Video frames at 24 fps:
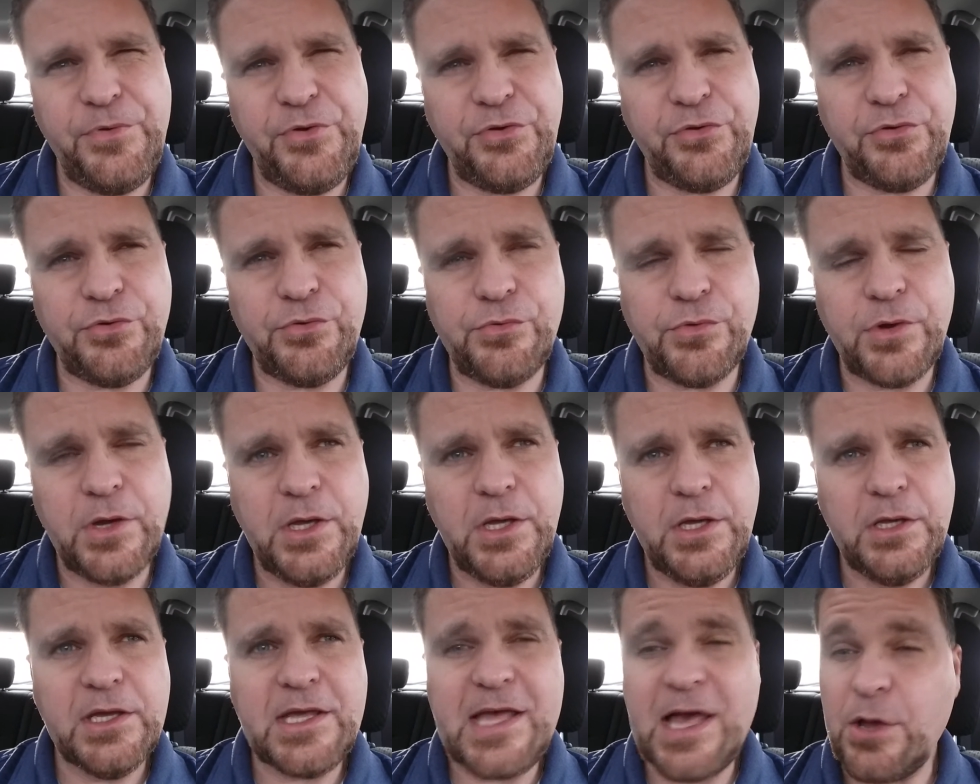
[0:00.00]
to
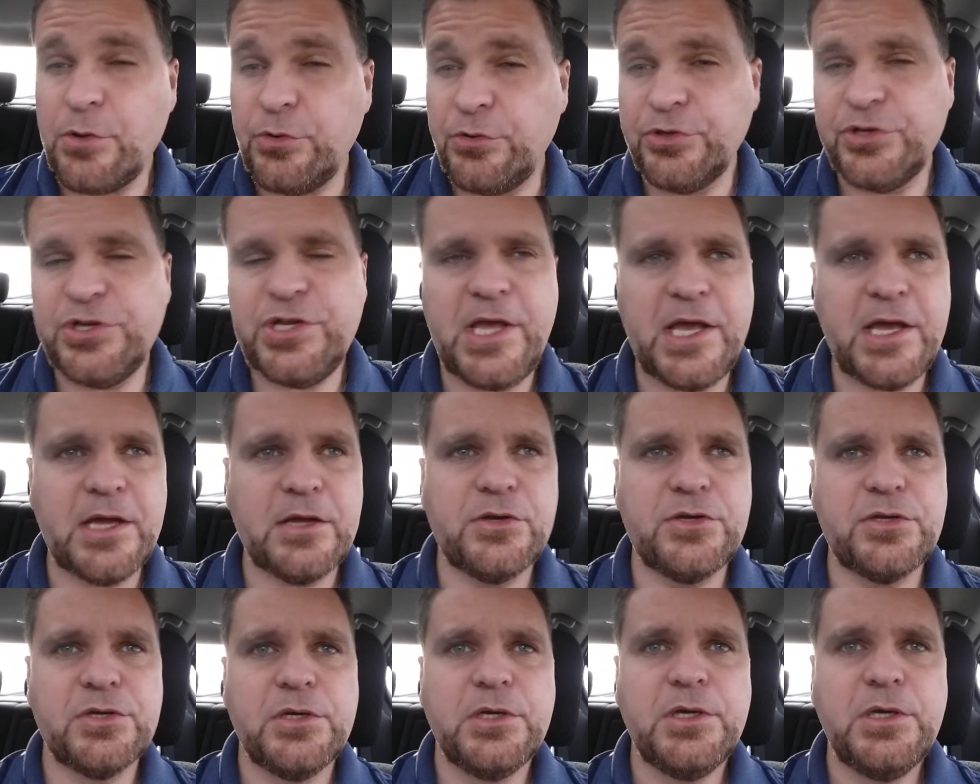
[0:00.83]

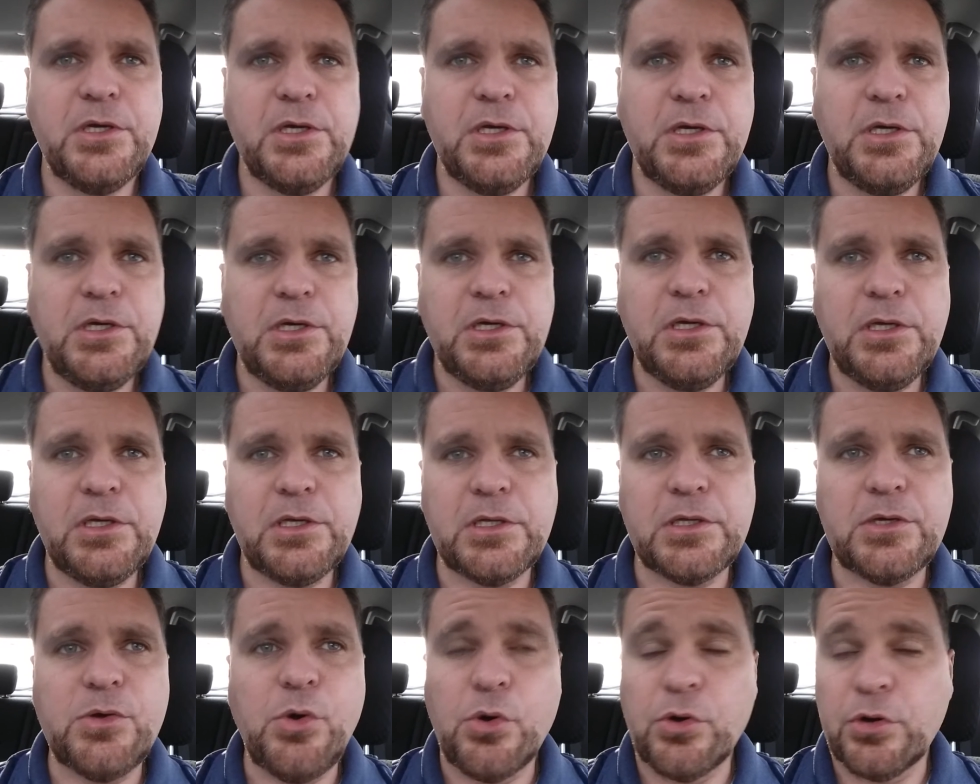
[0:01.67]
counterattack
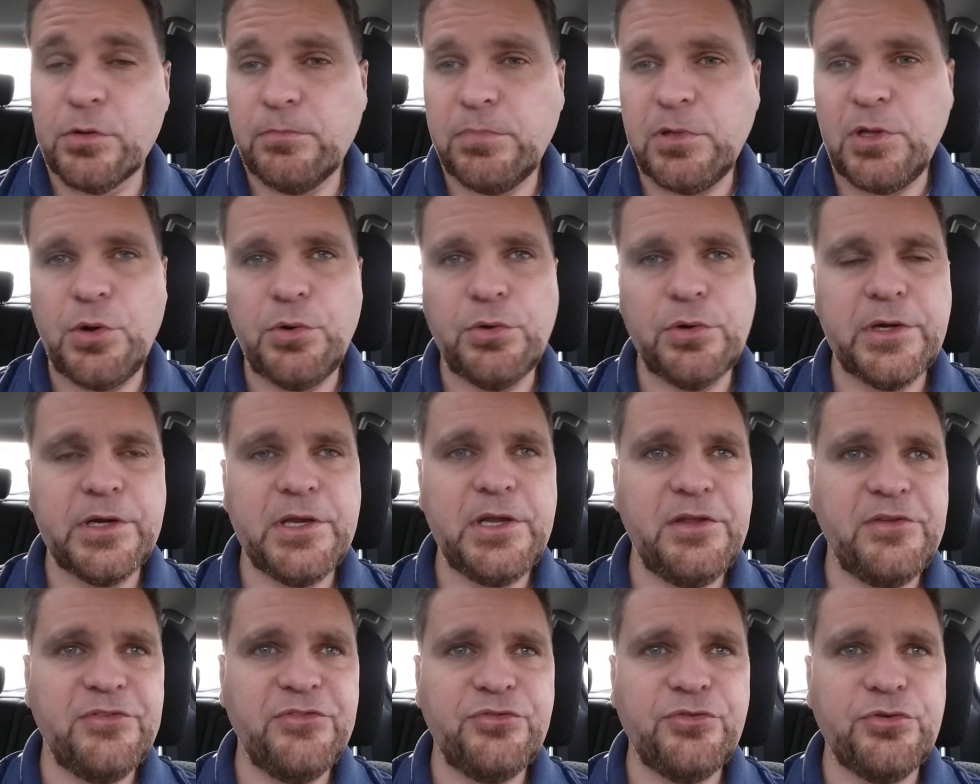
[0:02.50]
Hornblower
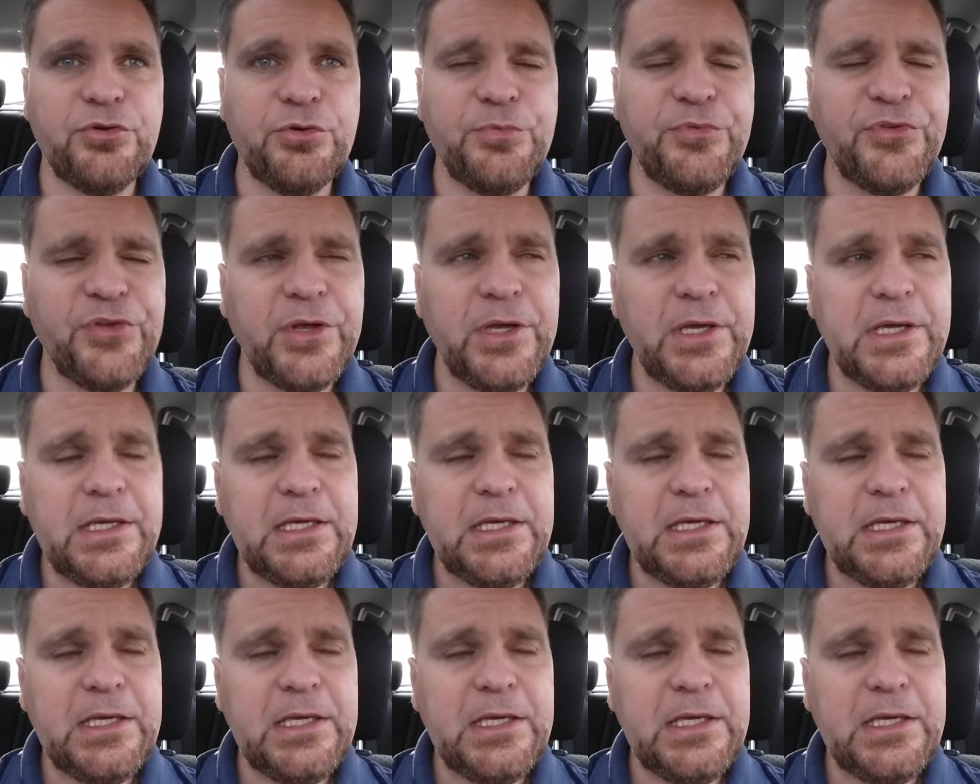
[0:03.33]
and his troops.